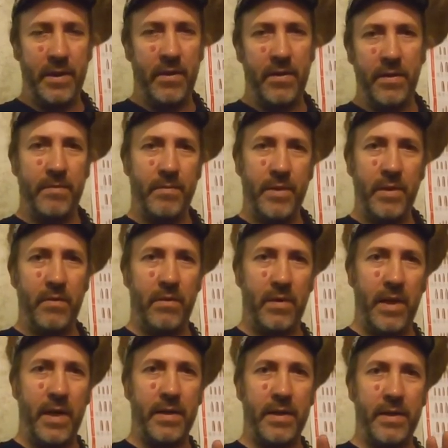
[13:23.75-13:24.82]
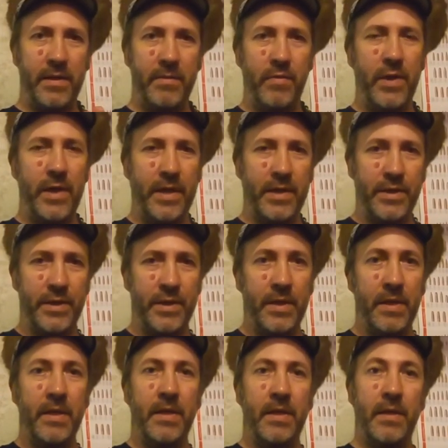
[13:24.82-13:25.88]
All of them don't lock at the breech.
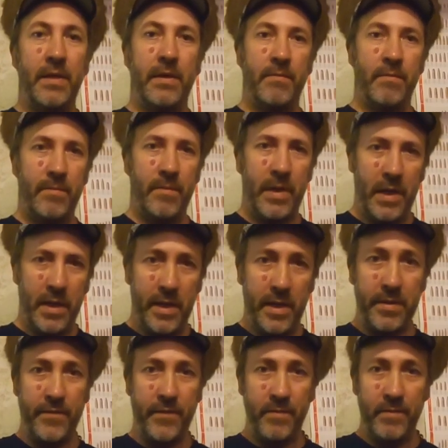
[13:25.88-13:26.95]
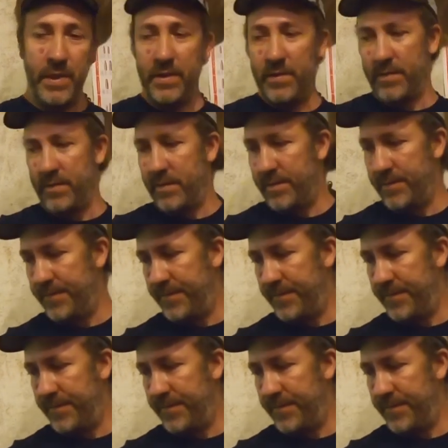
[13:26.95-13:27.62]
A lot of them do.